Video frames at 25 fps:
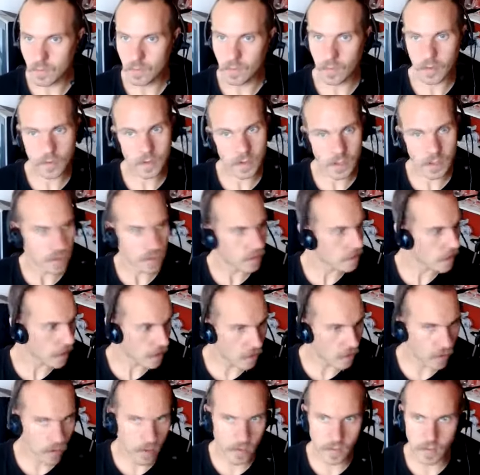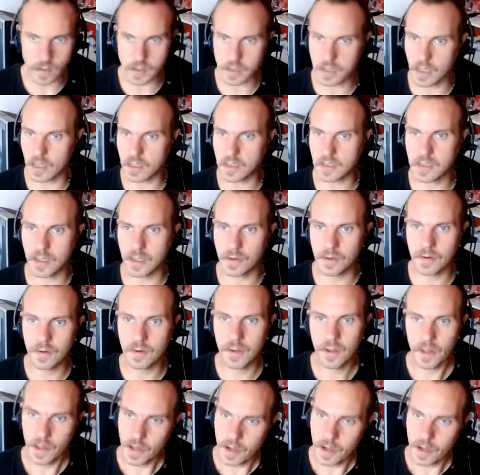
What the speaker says: we'll just take a look at this list and